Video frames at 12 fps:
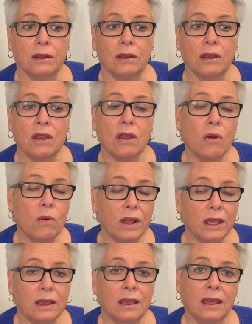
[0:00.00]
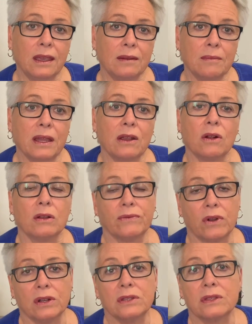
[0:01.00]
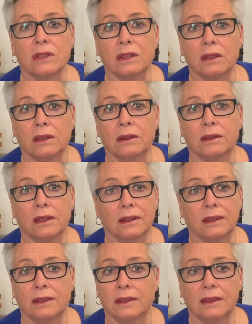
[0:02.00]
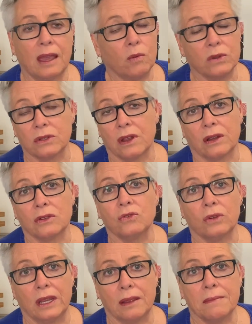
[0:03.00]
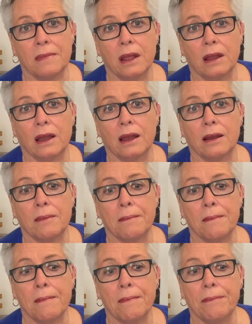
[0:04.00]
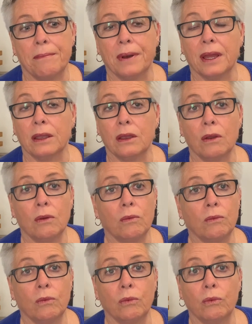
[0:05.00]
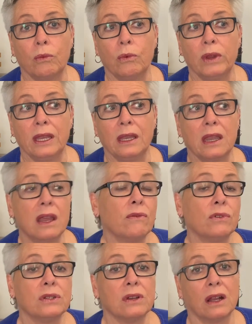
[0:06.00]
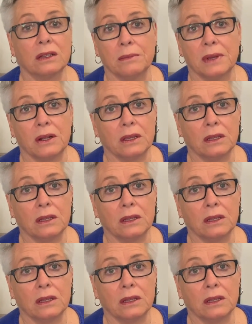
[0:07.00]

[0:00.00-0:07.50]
knowing in my heart of hearts that was not a dream, but we never talked about